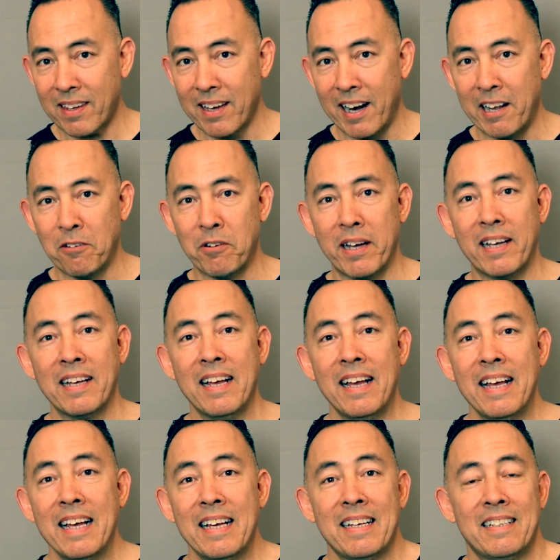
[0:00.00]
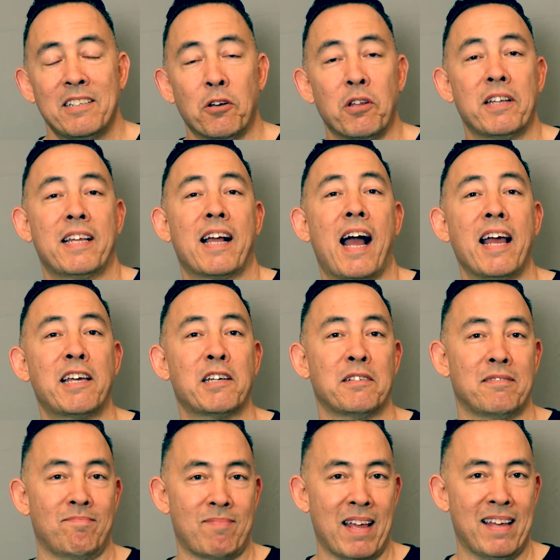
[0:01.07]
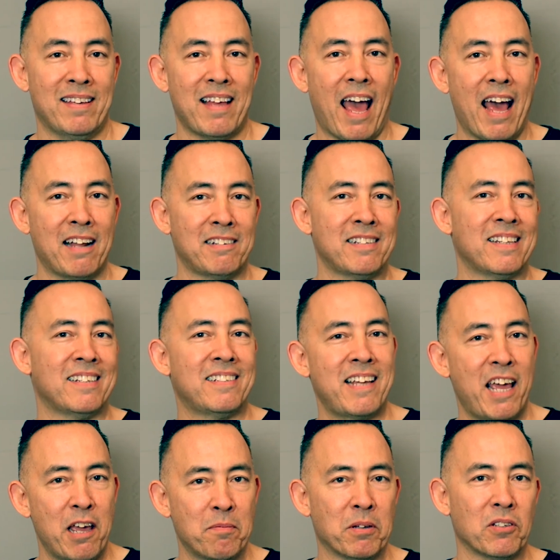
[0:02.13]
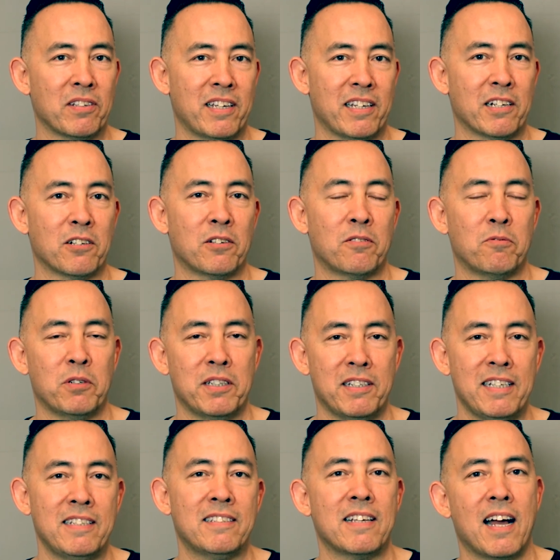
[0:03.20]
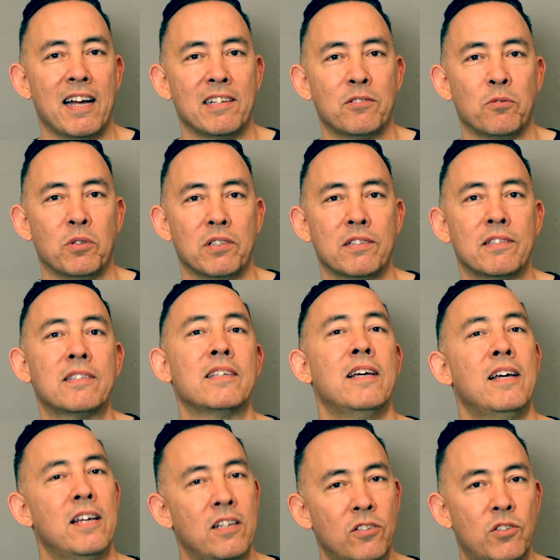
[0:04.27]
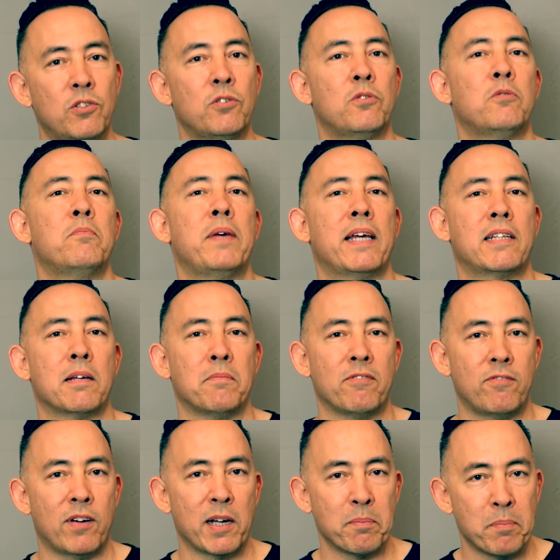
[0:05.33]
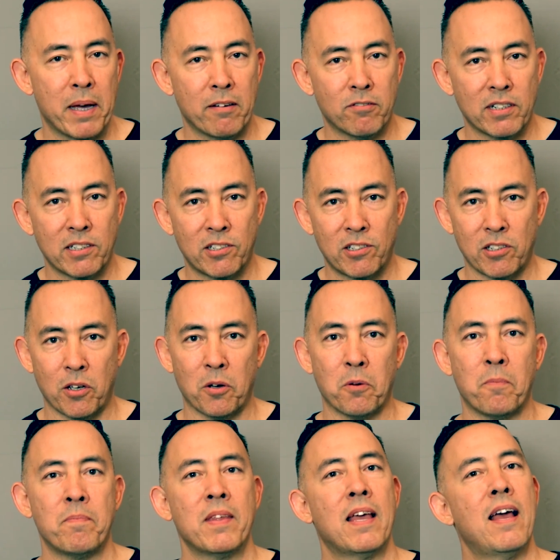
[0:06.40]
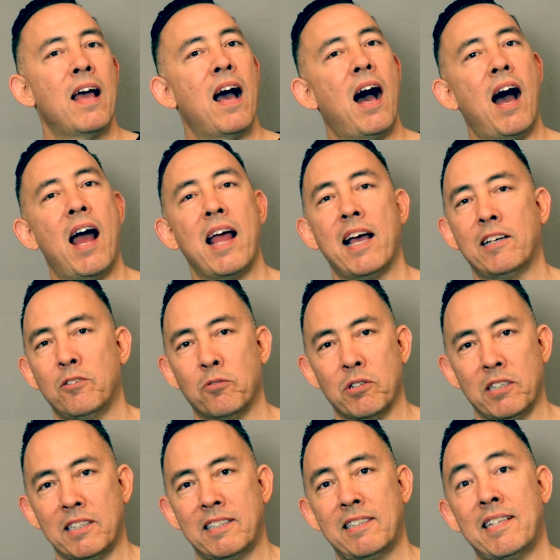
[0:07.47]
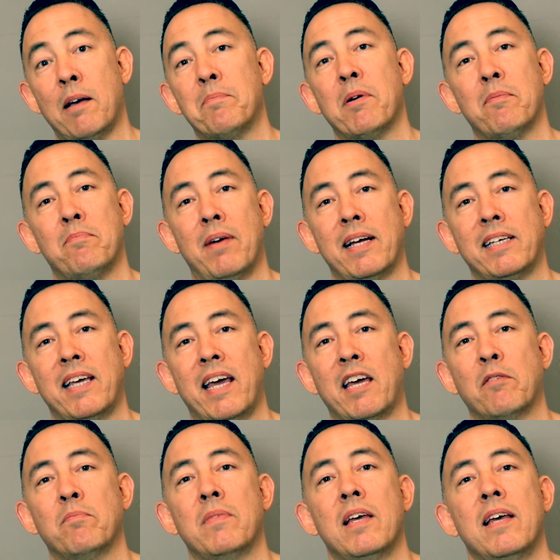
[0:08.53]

anyway, the only thing I can add to the table here with these guys was to make them a fine beverage. So I had to really step up my game